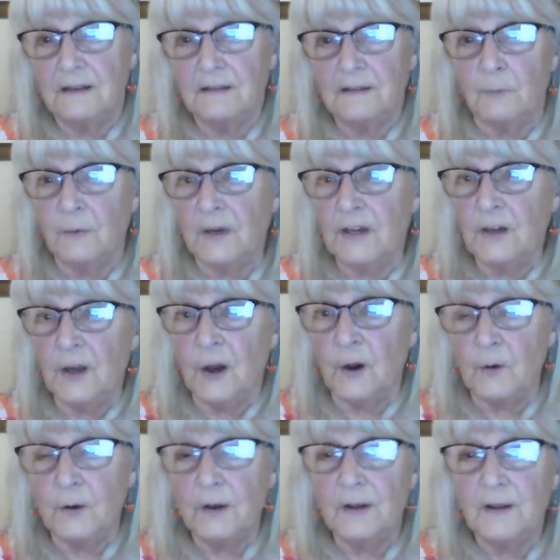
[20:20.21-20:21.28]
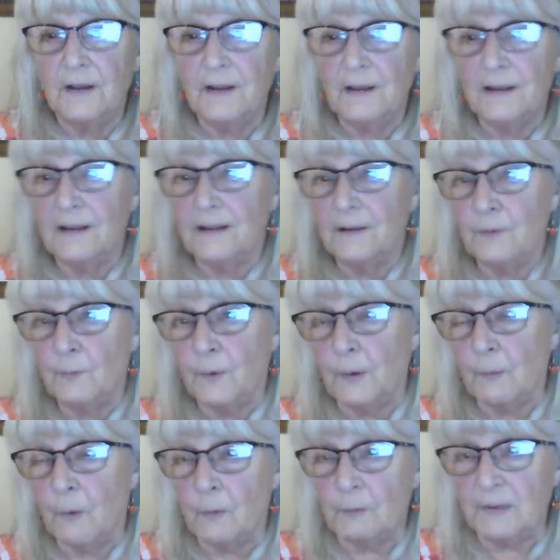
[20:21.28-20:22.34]
then we know we
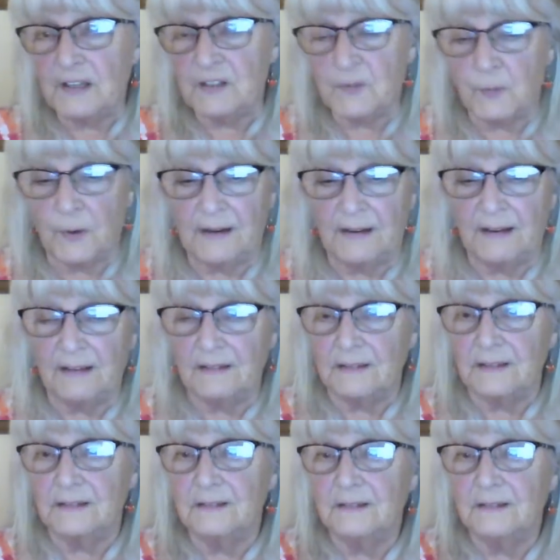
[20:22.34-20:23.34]
won't be spreading it.